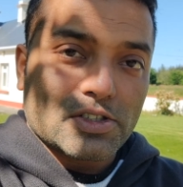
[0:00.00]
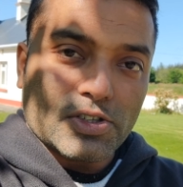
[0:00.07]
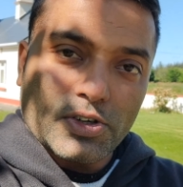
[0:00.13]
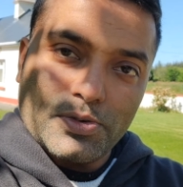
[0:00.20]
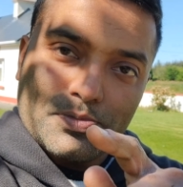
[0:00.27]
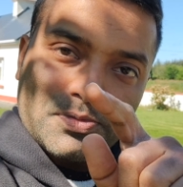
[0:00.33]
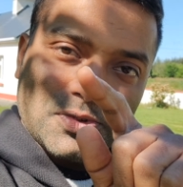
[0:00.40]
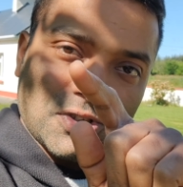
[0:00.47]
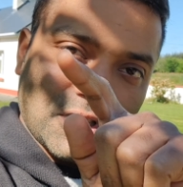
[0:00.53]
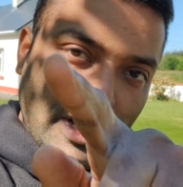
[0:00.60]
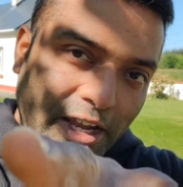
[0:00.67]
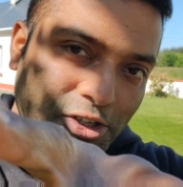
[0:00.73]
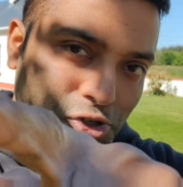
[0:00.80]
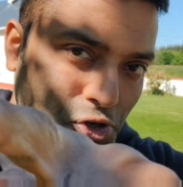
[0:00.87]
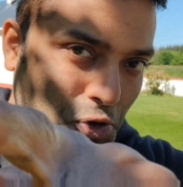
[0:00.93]
so
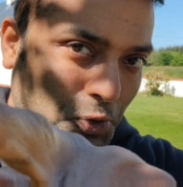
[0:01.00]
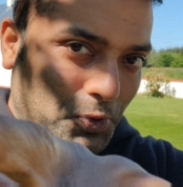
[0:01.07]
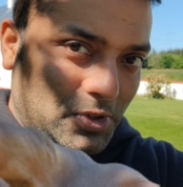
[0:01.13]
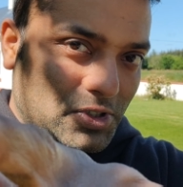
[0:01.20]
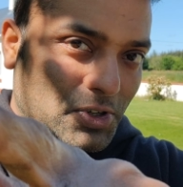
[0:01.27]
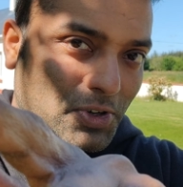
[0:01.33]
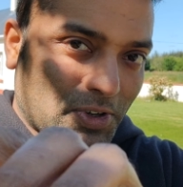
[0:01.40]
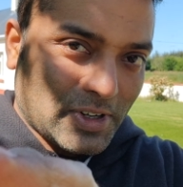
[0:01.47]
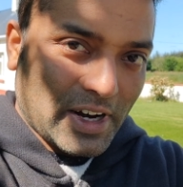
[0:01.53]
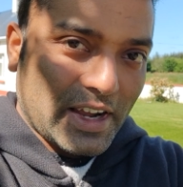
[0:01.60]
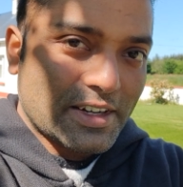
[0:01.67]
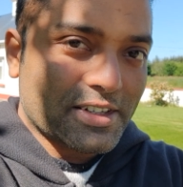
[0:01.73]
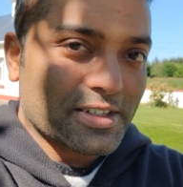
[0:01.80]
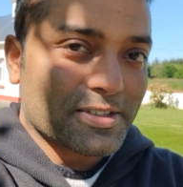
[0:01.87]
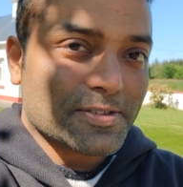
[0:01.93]
stay tuned. All
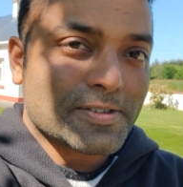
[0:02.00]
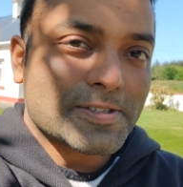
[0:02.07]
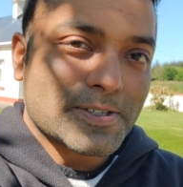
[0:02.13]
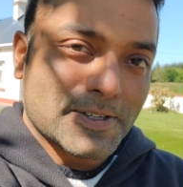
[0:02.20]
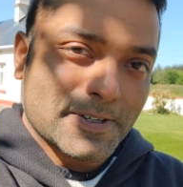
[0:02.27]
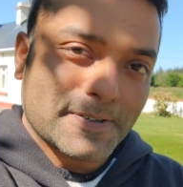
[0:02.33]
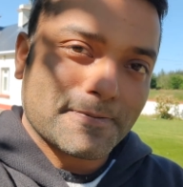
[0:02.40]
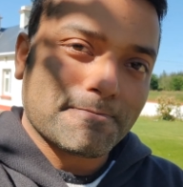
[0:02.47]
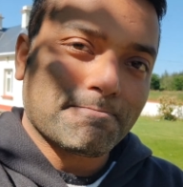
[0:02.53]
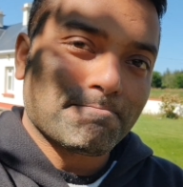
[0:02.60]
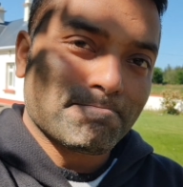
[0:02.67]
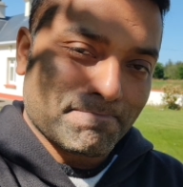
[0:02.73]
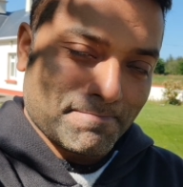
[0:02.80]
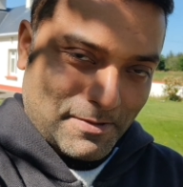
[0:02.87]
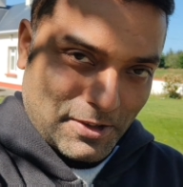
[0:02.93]
right, so
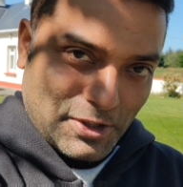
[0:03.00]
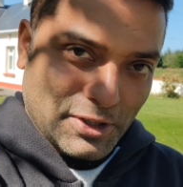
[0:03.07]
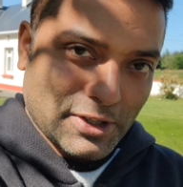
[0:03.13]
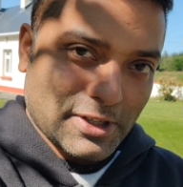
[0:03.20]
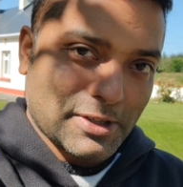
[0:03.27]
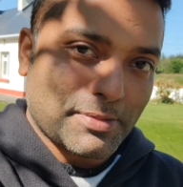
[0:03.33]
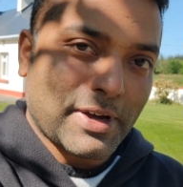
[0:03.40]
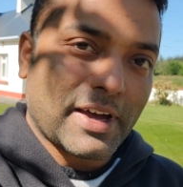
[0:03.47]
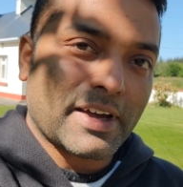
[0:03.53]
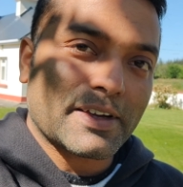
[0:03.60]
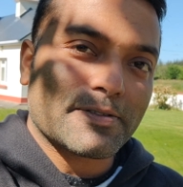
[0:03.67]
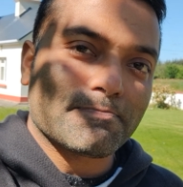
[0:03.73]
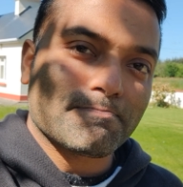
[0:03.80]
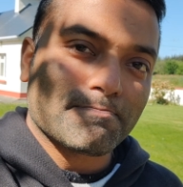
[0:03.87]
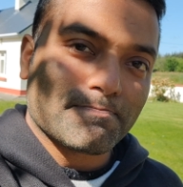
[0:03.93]
goodbye,
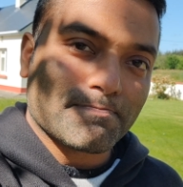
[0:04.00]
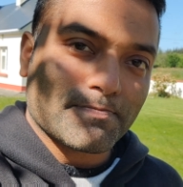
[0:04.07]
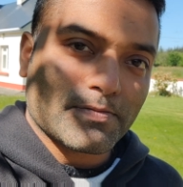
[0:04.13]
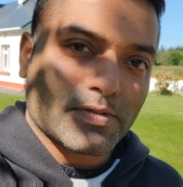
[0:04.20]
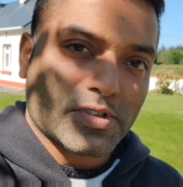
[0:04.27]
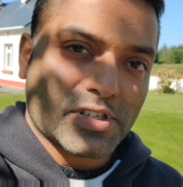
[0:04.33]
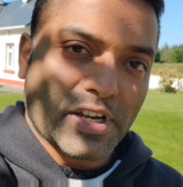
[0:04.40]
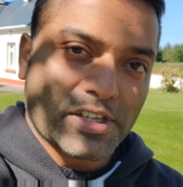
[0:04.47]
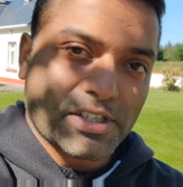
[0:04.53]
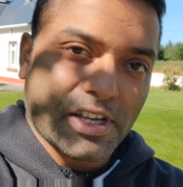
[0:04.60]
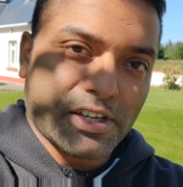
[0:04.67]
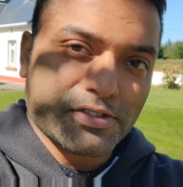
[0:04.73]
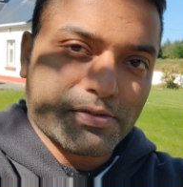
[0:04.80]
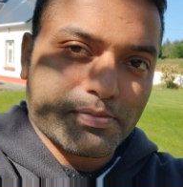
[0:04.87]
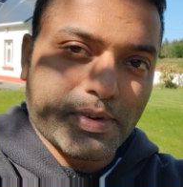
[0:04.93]
stay
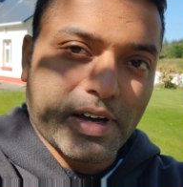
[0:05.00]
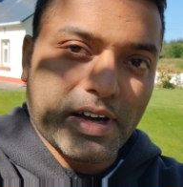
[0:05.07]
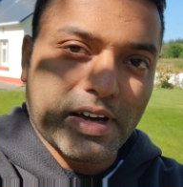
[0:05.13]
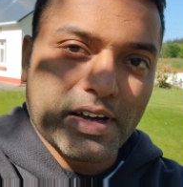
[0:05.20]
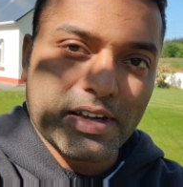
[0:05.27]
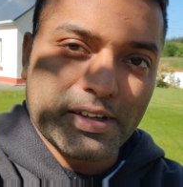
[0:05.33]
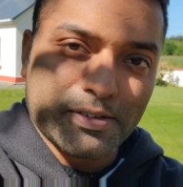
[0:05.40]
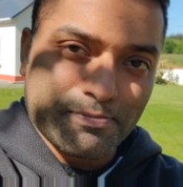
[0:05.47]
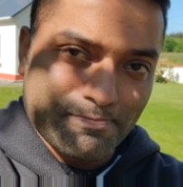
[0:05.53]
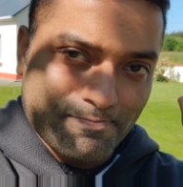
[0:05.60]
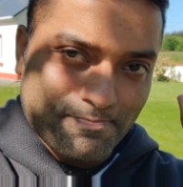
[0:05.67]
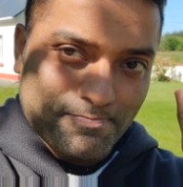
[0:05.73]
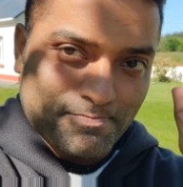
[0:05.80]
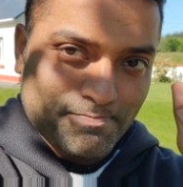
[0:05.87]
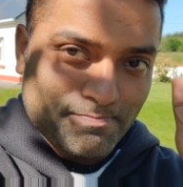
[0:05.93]
safe, bye.
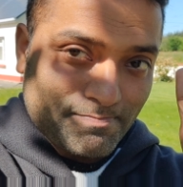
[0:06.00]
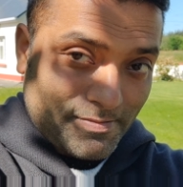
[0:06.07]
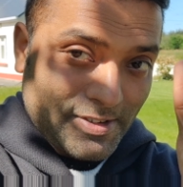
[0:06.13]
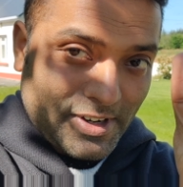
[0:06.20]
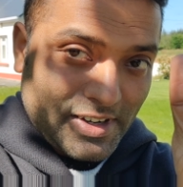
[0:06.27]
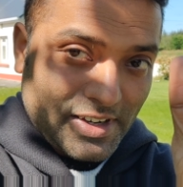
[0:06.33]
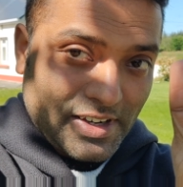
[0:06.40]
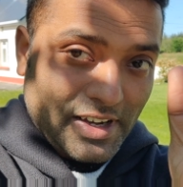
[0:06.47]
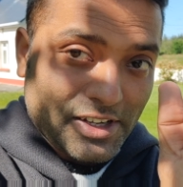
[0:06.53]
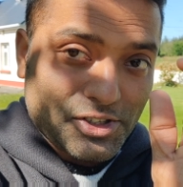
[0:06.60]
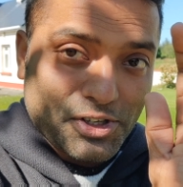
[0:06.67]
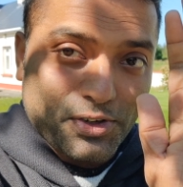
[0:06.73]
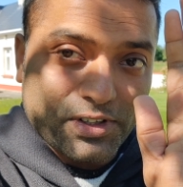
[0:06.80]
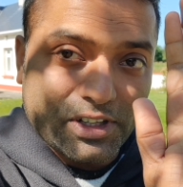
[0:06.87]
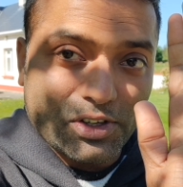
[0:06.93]
I'll
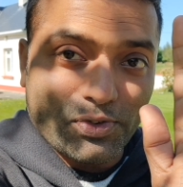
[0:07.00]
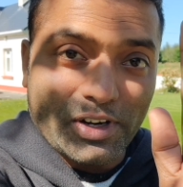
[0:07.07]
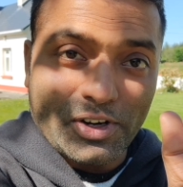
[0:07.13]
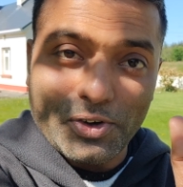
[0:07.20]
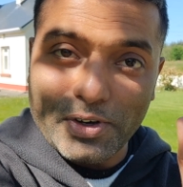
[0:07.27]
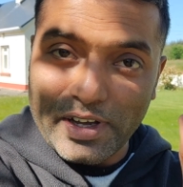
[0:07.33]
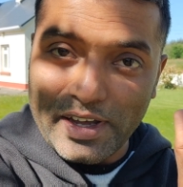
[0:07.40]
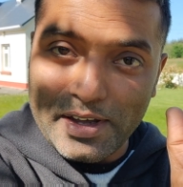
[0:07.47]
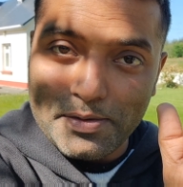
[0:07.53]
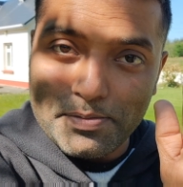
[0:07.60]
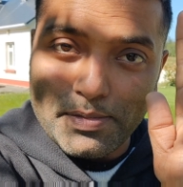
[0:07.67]
see you on the other video. Okay,